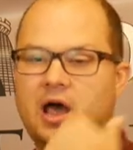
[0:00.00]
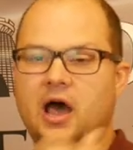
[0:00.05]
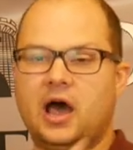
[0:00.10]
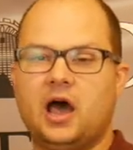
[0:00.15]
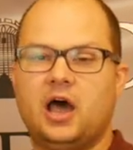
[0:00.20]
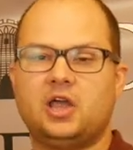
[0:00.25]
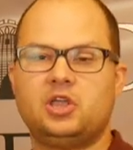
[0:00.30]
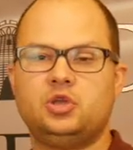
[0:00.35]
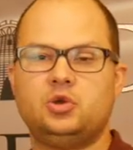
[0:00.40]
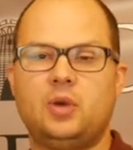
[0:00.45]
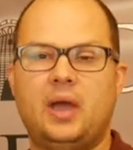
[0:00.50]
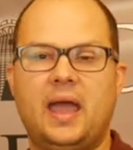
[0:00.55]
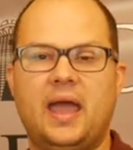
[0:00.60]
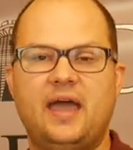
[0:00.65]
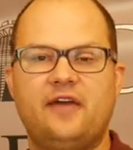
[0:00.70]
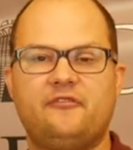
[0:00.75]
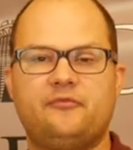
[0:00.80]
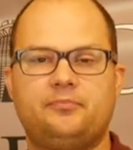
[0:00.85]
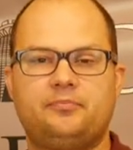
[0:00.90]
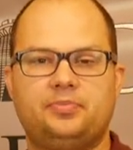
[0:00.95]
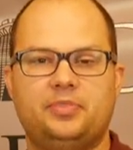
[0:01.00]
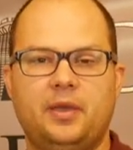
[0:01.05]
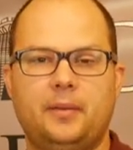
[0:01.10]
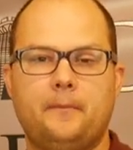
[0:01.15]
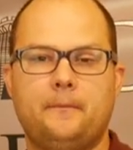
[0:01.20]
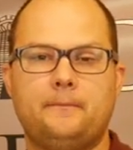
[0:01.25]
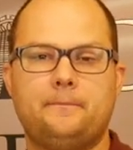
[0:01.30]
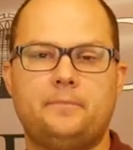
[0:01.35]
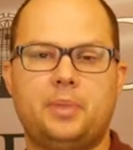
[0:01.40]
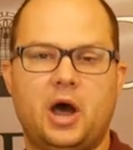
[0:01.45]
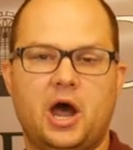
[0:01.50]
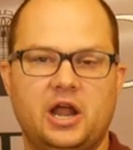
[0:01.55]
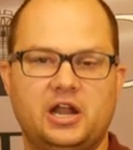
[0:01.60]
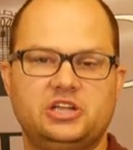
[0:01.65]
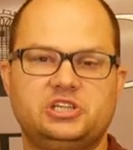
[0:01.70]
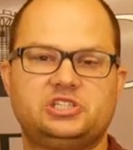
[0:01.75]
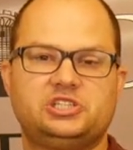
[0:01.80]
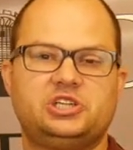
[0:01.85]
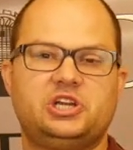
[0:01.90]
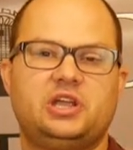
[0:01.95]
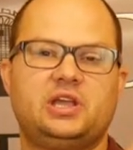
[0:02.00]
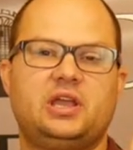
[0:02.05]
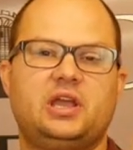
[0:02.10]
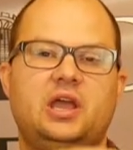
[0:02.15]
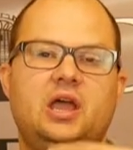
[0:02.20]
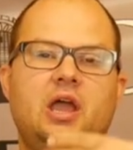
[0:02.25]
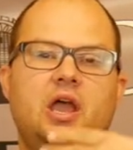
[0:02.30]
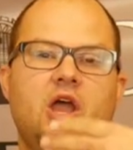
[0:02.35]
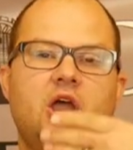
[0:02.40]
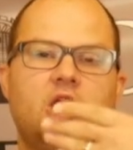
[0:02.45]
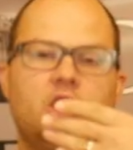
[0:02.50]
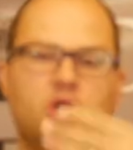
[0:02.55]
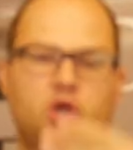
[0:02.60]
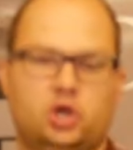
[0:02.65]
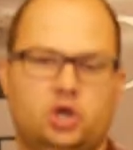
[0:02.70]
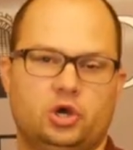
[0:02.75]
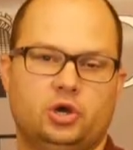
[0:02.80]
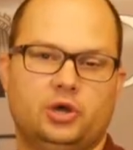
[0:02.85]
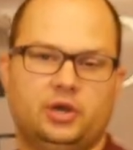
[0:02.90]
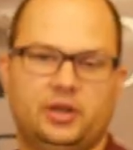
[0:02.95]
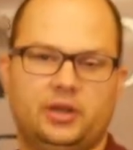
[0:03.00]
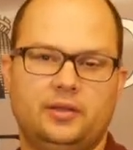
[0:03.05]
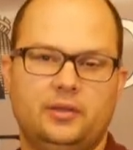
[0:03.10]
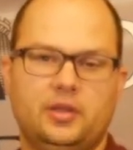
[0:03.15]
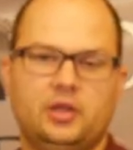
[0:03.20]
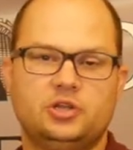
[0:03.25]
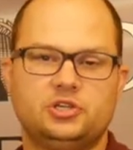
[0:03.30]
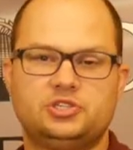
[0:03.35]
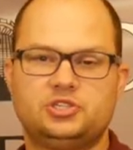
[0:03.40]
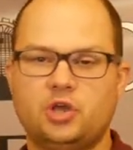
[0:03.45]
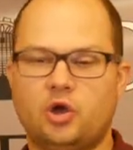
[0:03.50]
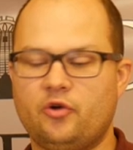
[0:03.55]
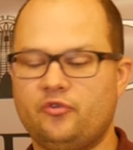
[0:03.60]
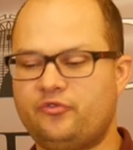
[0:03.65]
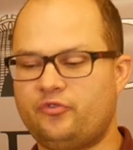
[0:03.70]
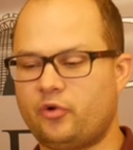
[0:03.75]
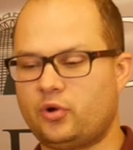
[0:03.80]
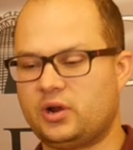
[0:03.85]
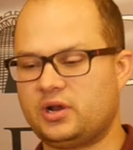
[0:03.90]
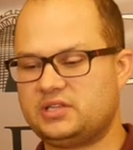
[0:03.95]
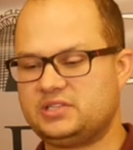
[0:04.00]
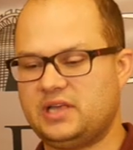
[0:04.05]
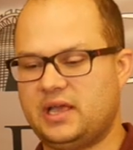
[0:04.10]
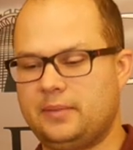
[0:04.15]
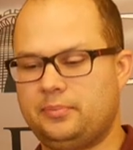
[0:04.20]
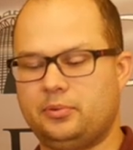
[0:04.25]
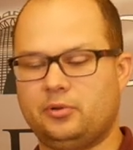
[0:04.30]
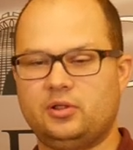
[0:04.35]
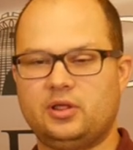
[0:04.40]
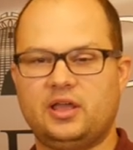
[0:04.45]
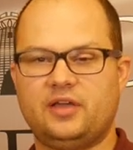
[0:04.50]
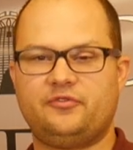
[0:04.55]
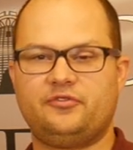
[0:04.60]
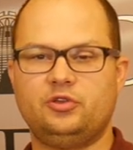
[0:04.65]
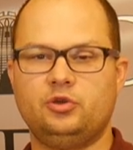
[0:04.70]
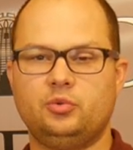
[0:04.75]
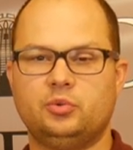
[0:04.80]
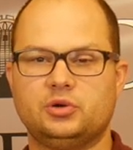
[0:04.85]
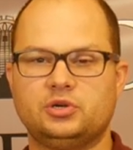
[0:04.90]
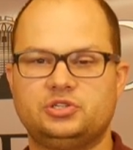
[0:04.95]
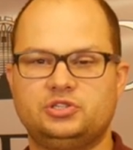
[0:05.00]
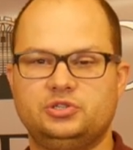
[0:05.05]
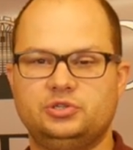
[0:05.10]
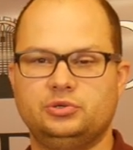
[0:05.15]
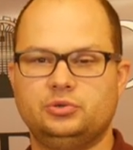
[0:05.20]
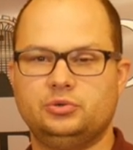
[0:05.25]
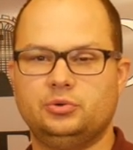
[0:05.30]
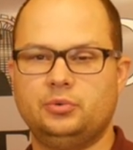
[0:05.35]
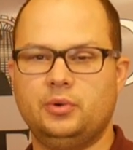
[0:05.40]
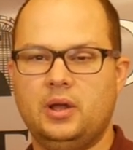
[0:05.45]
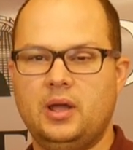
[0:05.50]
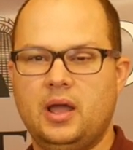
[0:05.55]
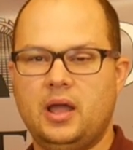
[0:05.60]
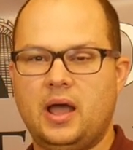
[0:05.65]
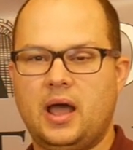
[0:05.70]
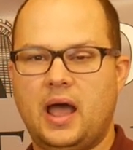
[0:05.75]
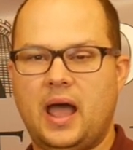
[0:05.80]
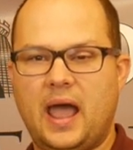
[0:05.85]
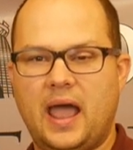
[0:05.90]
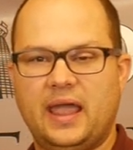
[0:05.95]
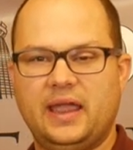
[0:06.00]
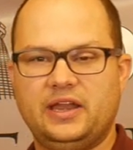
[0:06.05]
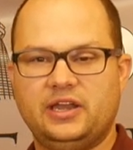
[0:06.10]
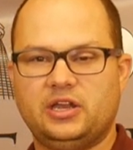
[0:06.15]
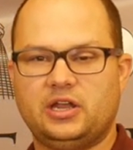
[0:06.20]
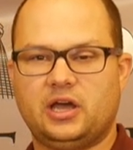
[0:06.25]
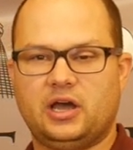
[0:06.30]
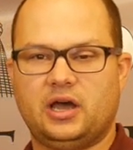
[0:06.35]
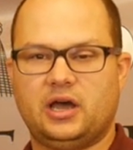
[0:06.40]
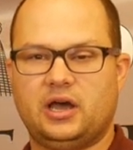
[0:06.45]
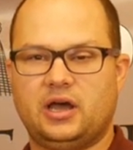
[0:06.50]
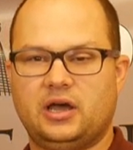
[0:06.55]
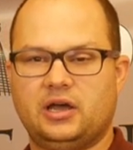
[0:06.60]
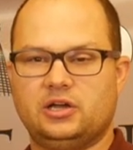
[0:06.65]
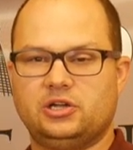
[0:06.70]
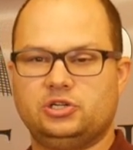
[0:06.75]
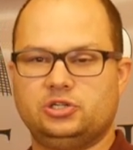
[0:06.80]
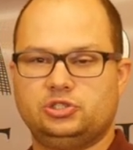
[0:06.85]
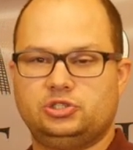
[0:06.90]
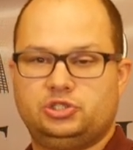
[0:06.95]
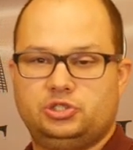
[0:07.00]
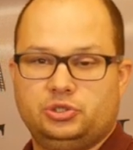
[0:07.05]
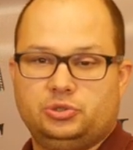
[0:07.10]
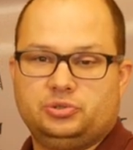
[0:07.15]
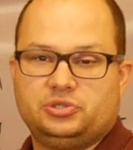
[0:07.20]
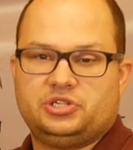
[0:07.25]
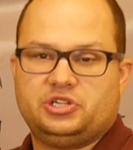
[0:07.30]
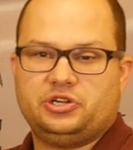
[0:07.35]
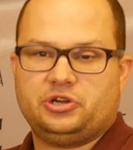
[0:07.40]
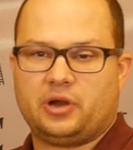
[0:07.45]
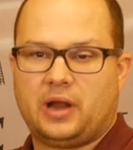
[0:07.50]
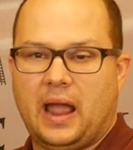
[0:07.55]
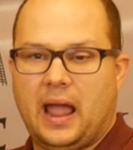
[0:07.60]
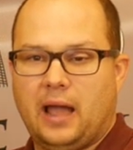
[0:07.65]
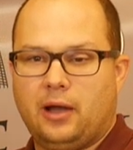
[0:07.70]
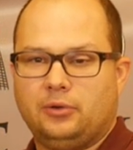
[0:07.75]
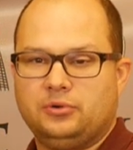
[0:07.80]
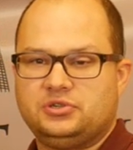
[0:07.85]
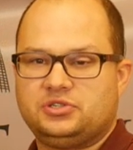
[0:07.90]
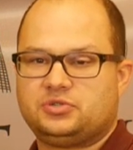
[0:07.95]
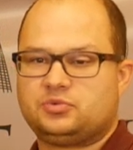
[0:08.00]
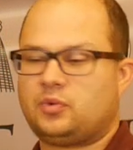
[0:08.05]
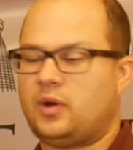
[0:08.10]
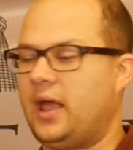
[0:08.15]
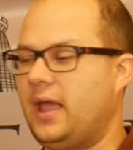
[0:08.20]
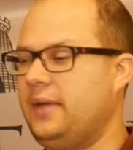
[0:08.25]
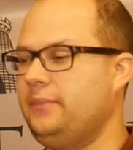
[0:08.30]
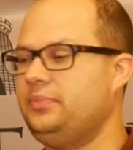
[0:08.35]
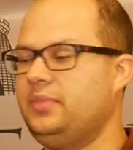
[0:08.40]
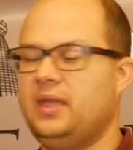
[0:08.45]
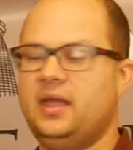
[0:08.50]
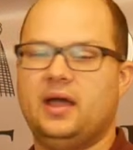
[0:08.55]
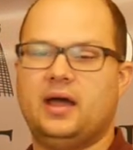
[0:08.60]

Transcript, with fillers: Uh, you have them punishing good. So, for example, if you were to hide uh, Jews in your house, right?